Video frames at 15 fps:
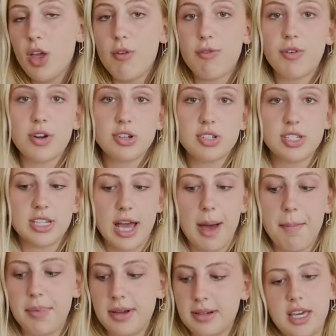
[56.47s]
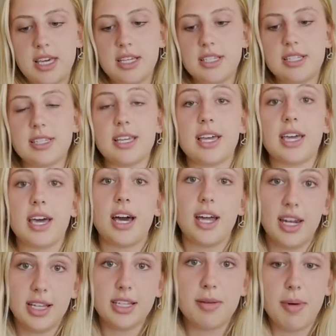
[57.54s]
First step is
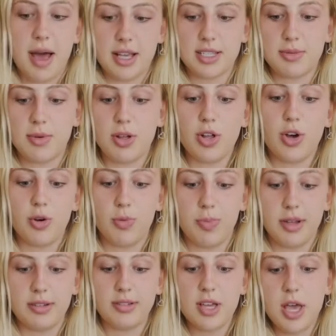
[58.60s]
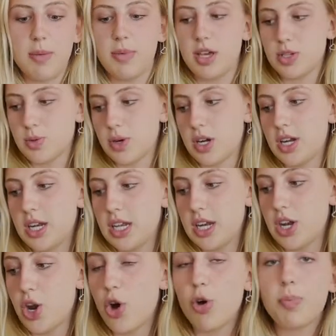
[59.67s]
cutting the basketball open, because we're gonna need
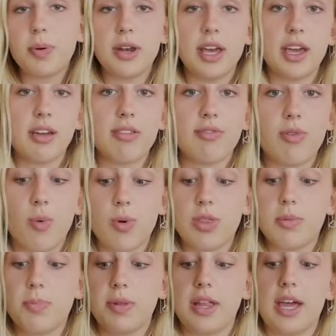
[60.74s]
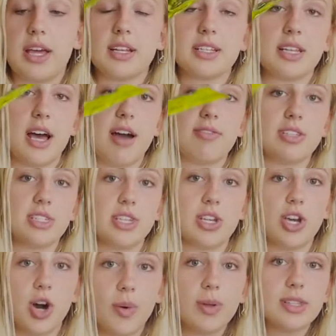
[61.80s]
an opening for the plant to obviously
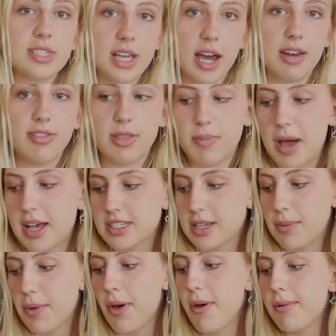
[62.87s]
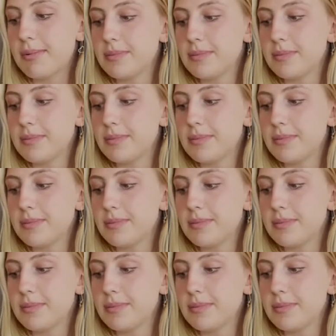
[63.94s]
go inside of the basketball.